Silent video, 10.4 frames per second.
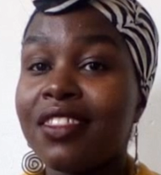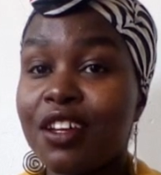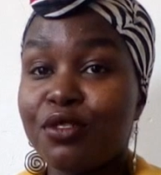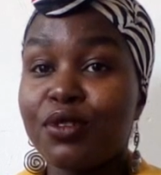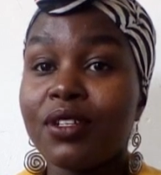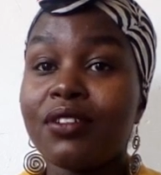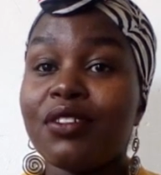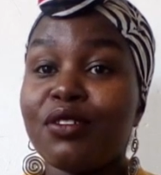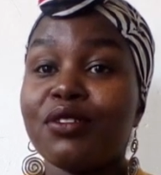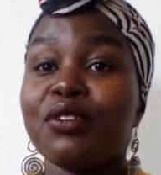That one
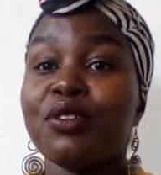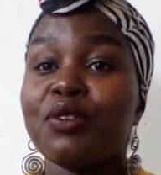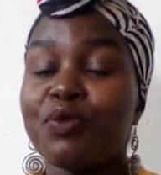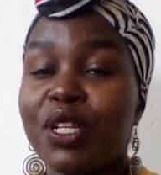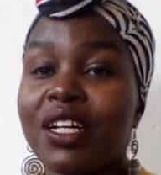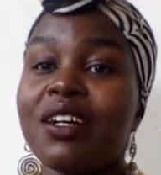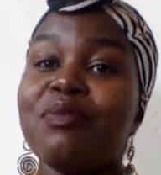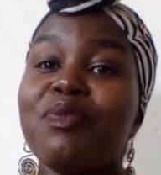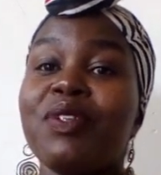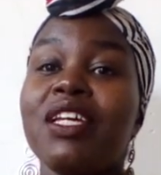also will
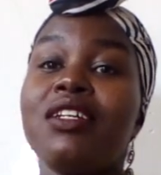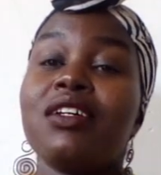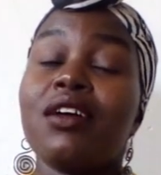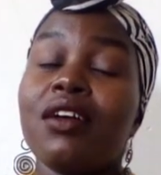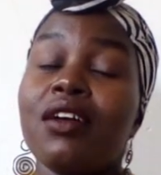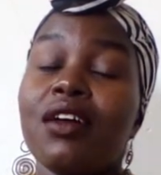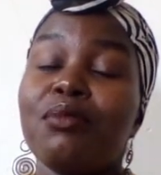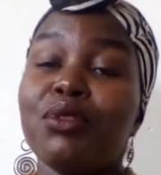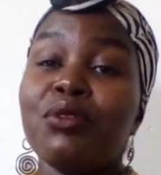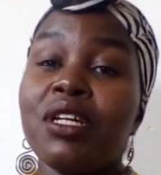come later.
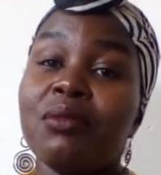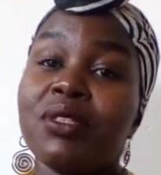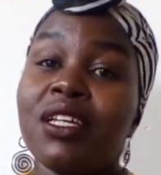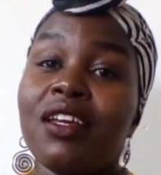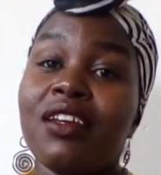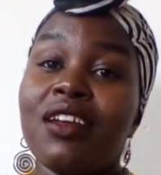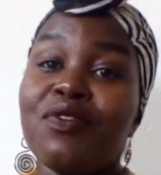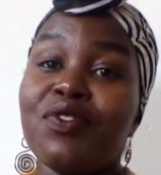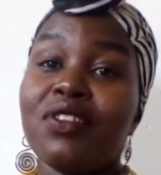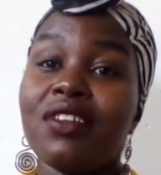I'm sorry I'm saying
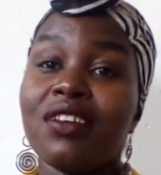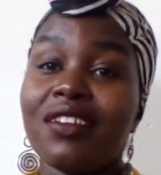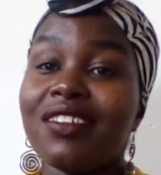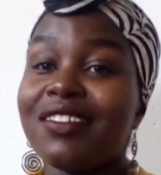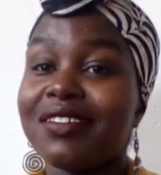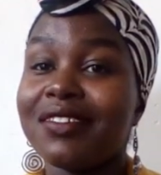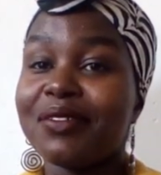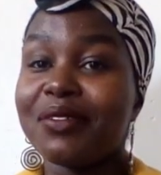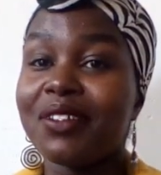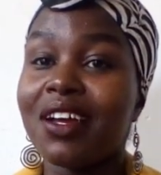everything
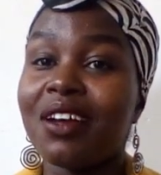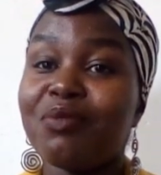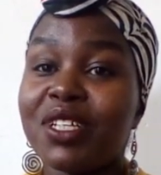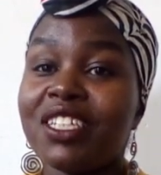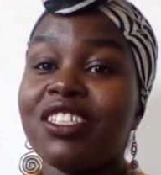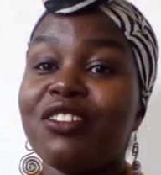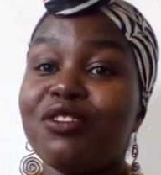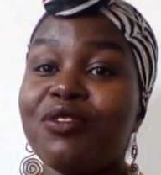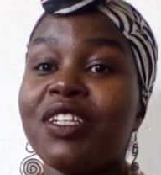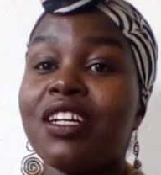I'm touching
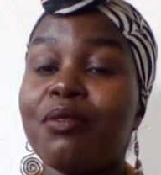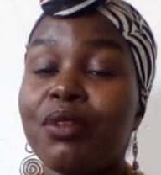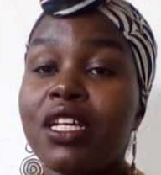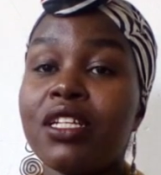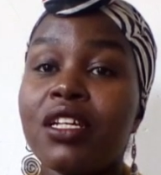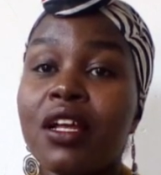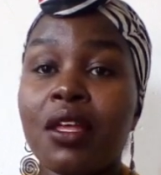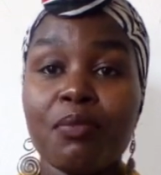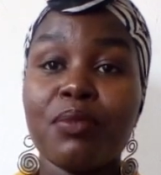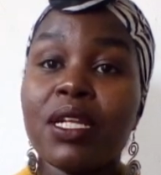on will come later,
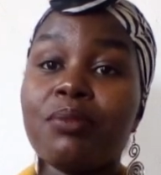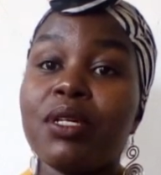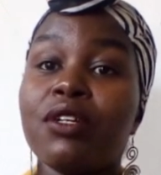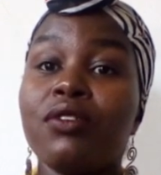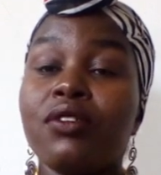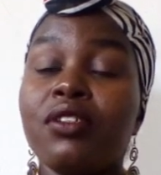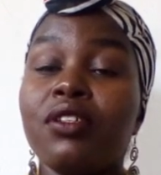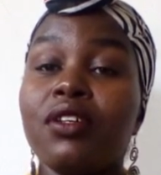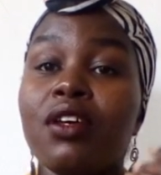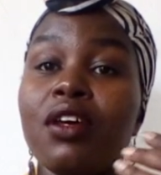but because
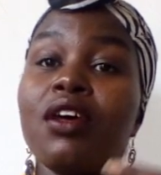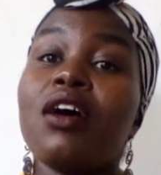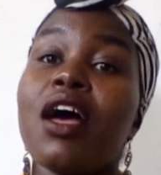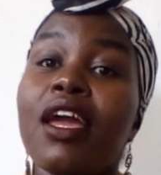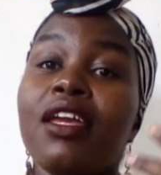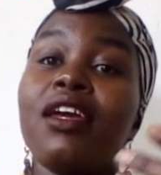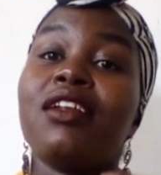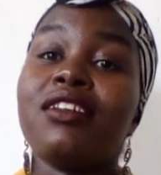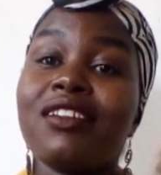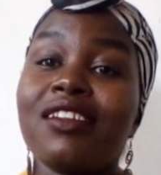I
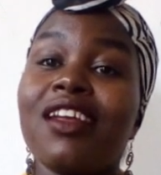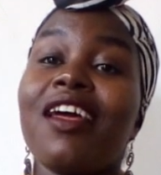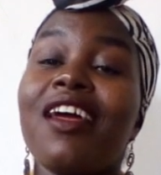can't